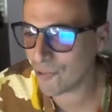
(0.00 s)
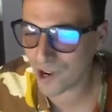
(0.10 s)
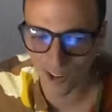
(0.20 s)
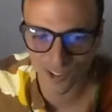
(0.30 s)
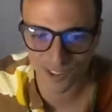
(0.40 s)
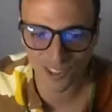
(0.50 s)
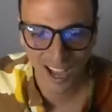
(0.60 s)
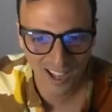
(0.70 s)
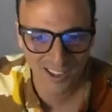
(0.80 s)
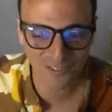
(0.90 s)
We are
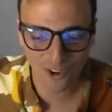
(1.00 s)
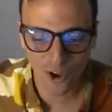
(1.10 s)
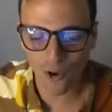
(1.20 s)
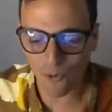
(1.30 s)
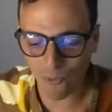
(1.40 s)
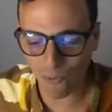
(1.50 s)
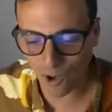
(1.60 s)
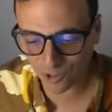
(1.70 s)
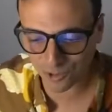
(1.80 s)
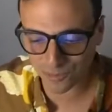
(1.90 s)
live.
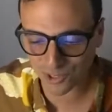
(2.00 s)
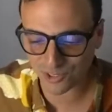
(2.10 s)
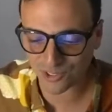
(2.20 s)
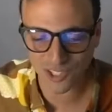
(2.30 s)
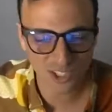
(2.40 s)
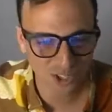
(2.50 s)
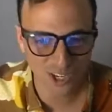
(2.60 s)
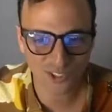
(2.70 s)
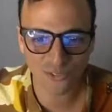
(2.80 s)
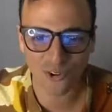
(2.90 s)
Welcome to
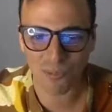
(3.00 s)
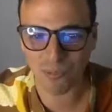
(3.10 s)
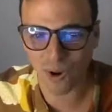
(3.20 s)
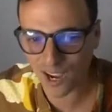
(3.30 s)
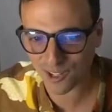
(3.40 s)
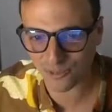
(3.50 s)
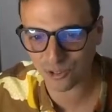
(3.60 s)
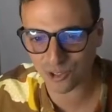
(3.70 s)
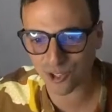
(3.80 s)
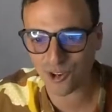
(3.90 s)
Degens for a Brighter
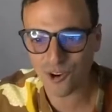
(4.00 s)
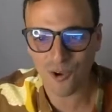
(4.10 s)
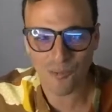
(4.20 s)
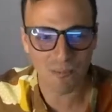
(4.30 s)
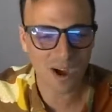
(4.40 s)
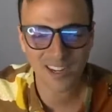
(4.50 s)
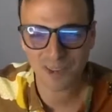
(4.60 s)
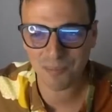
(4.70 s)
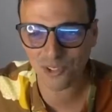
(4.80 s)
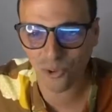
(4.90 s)
Future. My
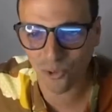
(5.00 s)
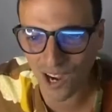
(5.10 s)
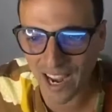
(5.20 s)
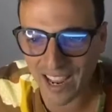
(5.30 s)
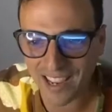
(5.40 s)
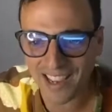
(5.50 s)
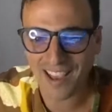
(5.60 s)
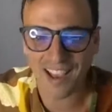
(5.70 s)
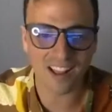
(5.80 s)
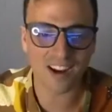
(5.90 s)
name is Jorge,
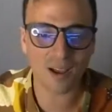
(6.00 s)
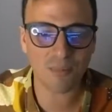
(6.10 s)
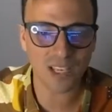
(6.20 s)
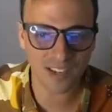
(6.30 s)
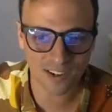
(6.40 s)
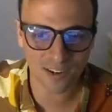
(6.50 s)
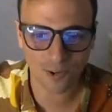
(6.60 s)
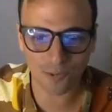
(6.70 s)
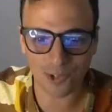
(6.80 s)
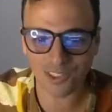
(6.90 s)
and I'm
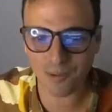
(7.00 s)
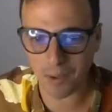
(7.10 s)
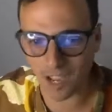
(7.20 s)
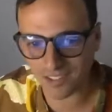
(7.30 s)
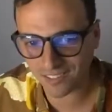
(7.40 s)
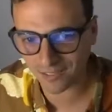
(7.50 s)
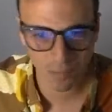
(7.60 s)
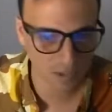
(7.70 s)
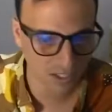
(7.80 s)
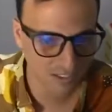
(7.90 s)
here with the man,
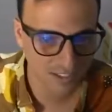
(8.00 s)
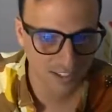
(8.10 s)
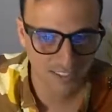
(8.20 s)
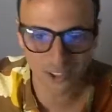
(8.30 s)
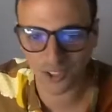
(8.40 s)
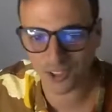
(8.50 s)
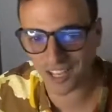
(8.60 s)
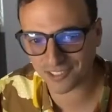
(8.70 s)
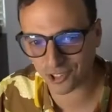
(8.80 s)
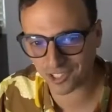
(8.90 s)
the myth, the
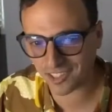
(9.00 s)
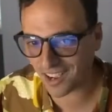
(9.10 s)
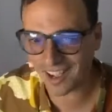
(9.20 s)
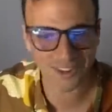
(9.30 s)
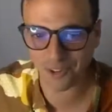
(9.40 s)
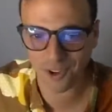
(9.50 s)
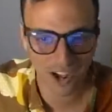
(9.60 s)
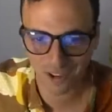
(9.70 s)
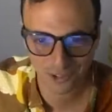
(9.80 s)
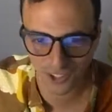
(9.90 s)
legend. I don't know
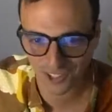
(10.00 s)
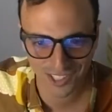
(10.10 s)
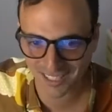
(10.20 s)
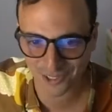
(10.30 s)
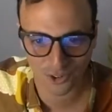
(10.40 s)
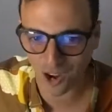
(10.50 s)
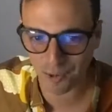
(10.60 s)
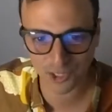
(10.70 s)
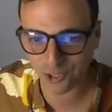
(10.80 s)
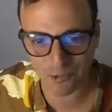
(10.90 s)
how tall he is or how
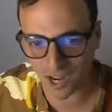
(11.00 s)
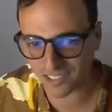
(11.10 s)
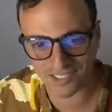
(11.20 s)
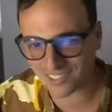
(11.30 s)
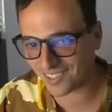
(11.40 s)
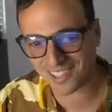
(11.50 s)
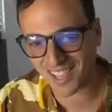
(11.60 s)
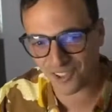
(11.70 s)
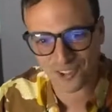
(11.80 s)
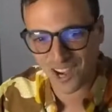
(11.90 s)
much he weighs. He's on
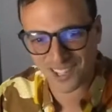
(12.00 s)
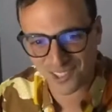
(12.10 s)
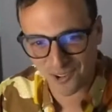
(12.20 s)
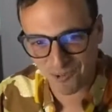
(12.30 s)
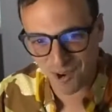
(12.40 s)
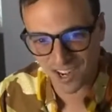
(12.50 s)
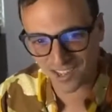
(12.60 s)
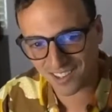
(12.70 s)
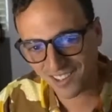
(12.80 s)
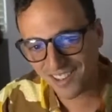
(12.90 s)
the other end of the
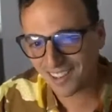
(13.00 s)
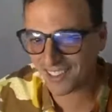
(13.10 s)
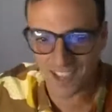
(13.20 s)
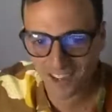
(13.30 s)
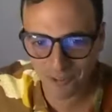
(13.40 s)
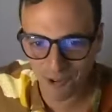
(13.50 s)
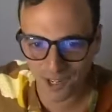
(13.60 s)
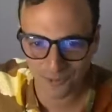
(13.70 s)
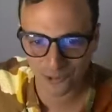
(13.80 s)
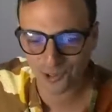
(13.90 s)
ring, getting
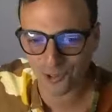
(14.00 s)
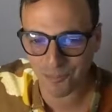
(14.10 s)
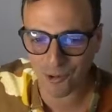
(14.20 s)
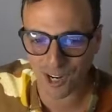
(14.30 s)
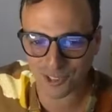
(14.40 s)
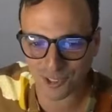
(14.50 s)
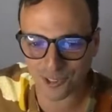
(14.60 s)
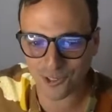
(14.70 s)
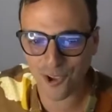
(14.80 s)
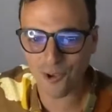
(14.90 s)
ready for some
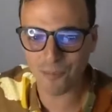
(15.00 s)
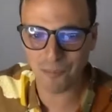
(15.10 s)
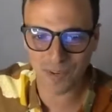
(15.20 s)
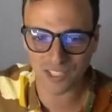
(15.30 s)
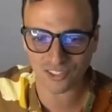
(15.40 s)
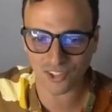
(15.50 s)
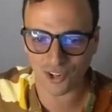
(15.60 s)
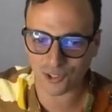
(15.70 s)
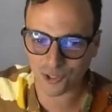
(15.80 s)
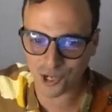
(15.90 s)
questions.
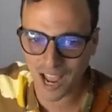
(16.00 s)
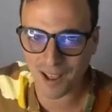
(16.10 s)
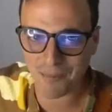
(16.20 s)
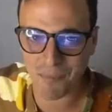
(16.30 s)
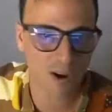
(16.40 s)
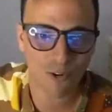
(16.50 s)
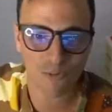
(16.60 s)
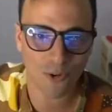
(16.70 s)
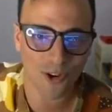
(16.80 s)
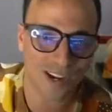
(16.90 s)
Mr. Chad
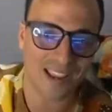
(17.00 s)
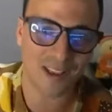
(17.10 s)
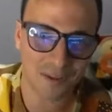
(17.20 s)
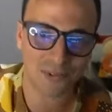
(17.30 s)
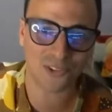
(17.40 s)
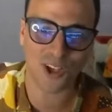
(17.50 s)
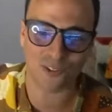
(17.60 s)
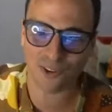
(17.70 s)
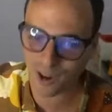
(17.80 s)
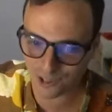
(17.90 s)
Barraford
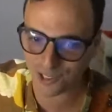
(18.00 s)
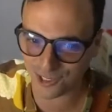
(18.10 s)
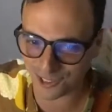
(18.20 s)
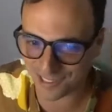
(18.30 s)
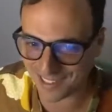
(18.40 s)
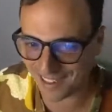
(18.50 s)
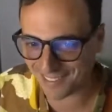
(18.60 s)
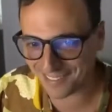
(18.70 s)
himself. How are you doing today?